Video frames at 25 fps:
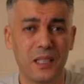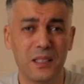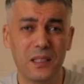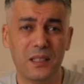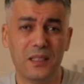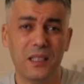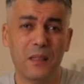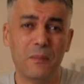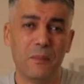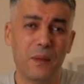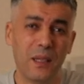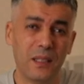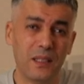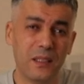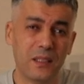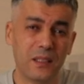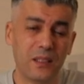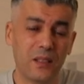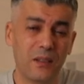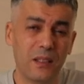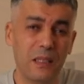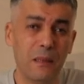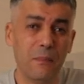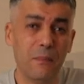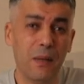artisan
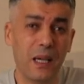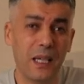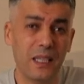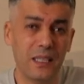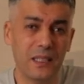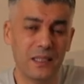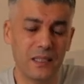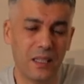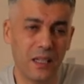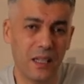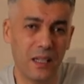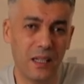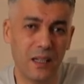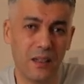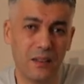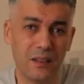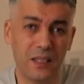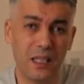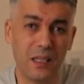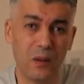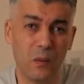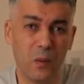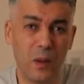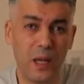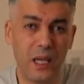patisserie based uh,
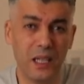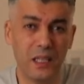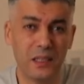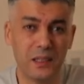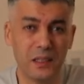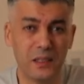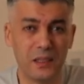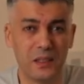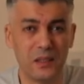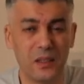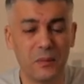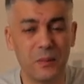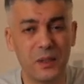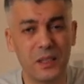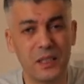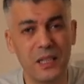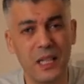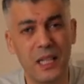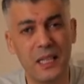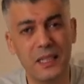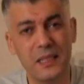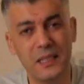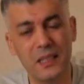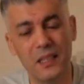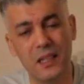near Wells in
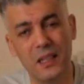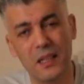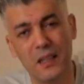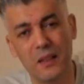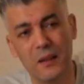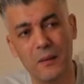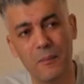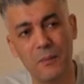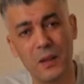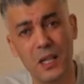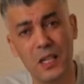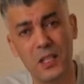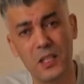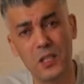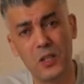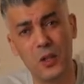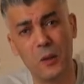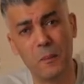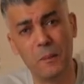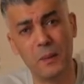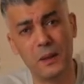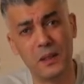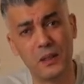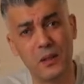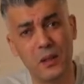Somerset. Um, our
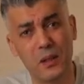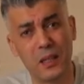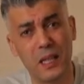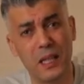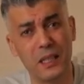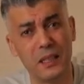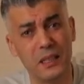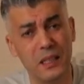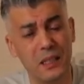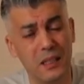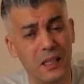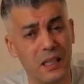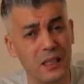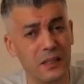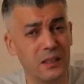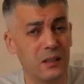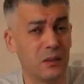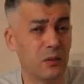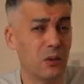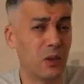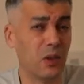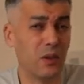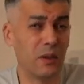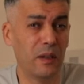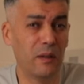shop is located at
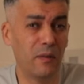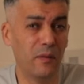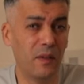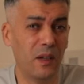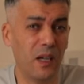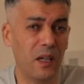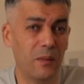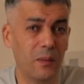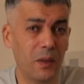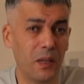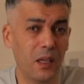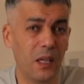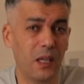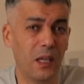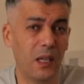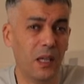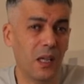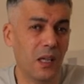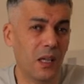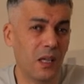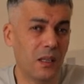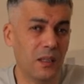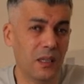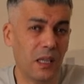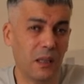Rookery Farm
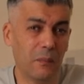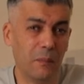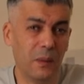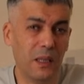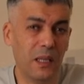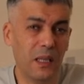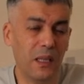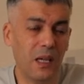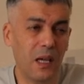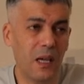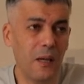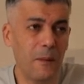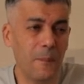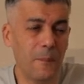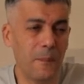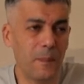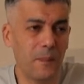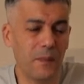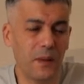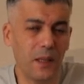near Binegar.